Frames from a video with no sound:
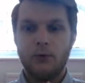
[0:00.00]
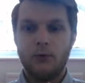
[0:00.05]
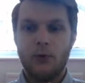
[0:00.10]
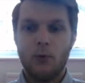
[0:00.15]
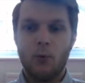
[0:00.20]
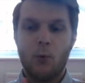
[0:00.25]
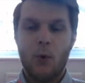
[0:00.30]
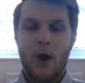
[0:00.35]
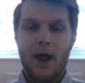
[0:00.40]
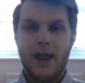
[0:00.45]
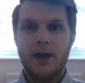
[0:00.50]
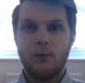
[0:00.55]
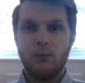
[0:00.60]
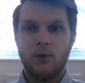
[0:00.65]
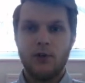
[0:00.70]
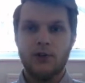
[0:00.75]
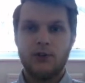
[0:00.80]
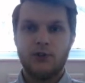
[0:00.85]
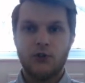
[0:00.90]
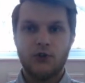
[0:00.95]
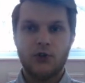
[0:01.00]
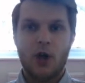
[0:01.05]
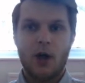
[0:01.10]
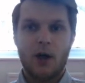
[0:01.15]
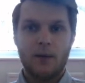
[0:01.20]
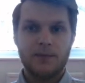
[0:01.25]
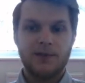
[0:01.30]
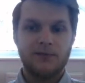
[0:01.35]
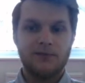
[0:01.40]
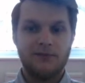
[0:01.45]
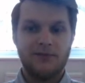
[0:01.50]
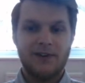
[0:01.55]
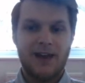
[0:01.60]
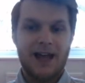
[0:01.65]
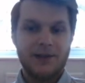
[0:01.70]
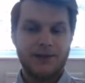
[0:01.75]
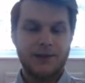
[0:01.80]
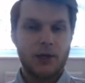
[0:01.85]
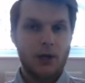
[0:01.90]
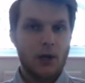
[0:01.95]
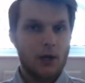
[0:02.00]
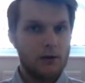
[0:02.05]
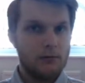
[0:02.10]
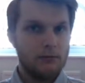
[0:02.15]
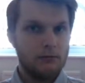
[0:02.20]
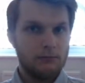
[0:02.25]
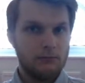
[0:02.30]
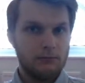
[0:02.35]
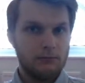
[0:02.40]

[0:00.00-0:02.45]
way in which the sharps and flats go,